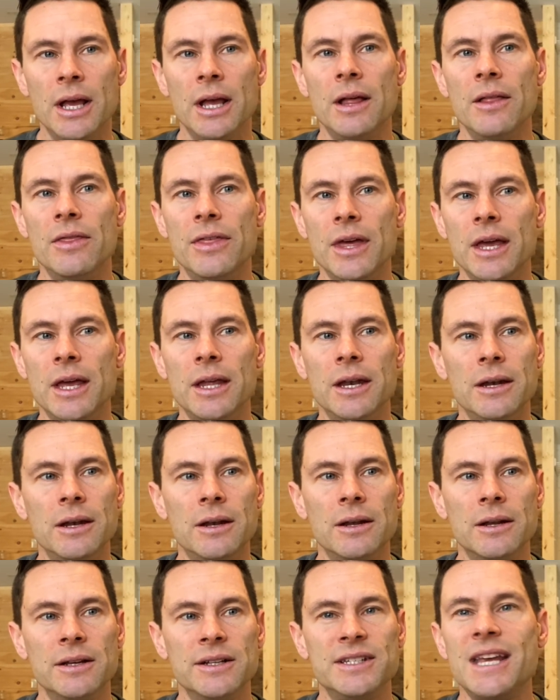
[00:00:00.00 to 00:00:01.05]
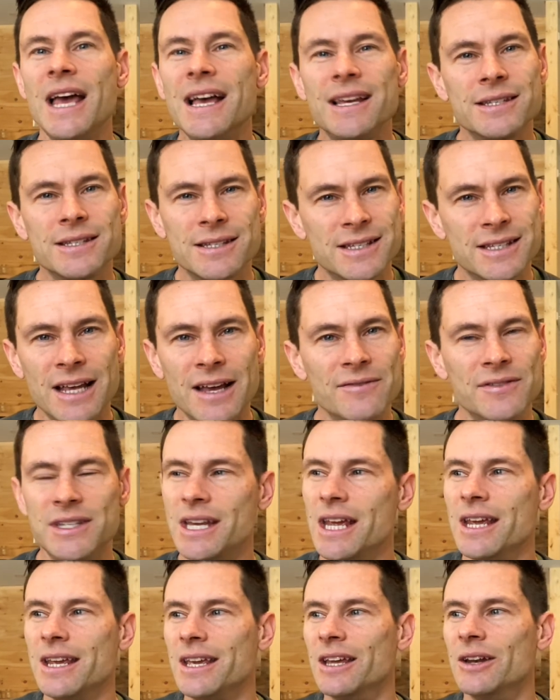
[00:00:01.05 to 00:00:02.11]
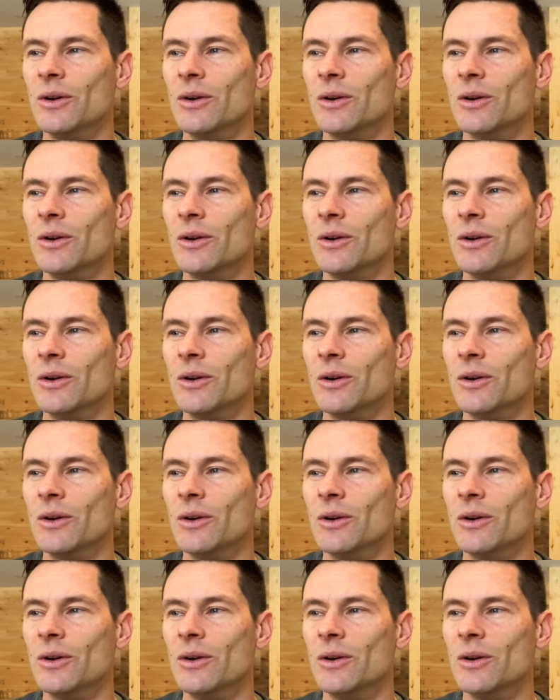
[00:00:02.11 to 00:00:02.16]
than tests I've taken